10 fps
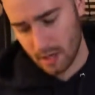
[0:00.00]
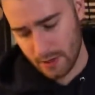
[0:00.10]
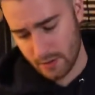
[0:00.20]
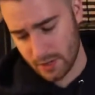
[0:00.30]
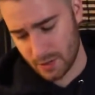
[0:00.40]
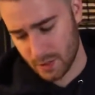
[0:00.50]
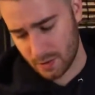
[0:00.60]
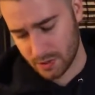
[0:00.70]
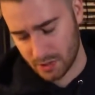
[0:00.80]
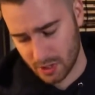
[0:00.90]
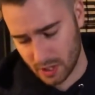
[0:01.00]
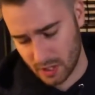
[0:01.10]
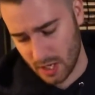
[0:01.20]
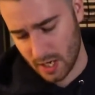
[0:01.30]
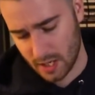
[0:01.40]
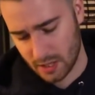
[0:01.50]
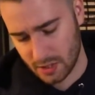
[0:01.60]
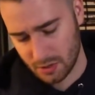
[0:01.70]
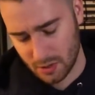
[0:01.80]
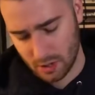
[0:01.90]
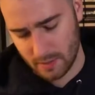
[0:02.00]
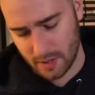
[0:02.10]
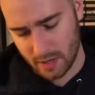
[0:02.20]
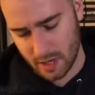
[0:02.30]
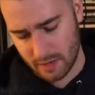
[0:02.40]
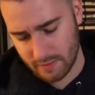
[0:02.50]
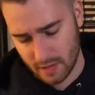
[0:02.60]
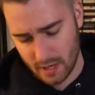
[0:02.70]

3 Twin Twister, and 2 Called by the Grave.